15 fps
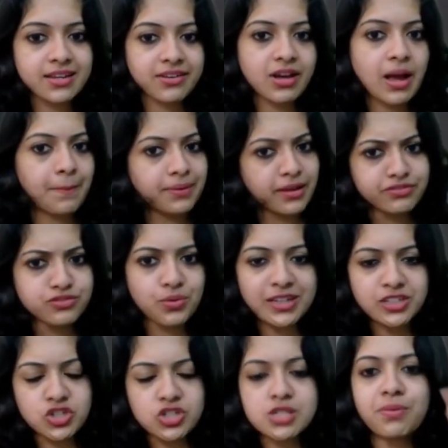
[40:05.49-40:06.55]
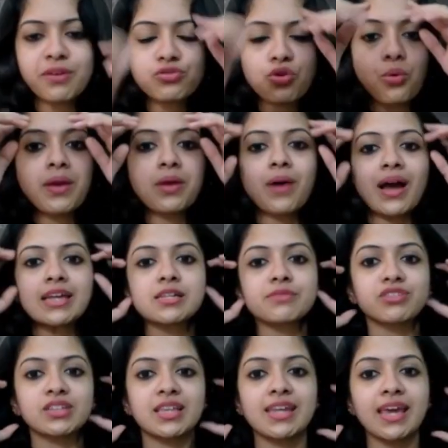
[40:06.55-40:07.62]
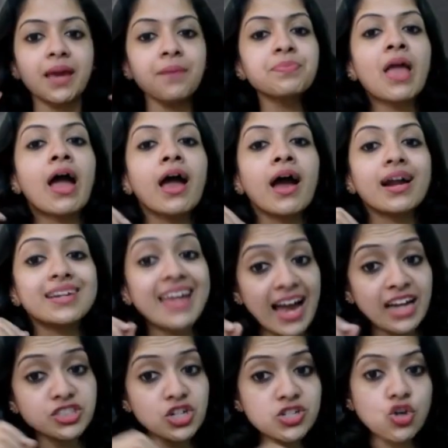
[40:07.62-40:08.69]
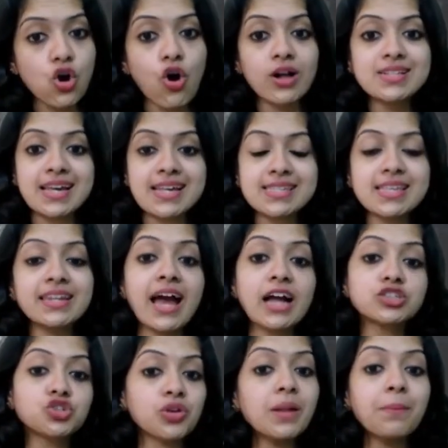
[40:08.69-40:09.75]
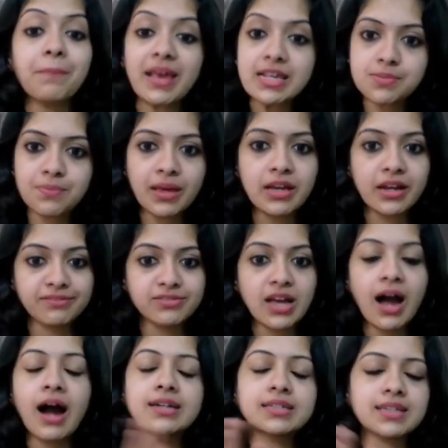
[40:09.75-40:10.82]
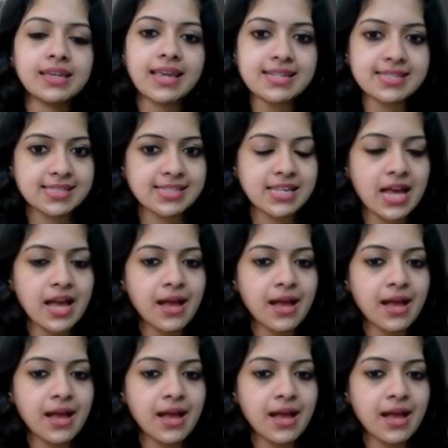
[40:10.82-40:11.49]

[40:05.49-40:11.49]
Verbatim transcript: a couple of questions before we wind up for the day. Dash is called as the natural pacemaker of the heart. Yes.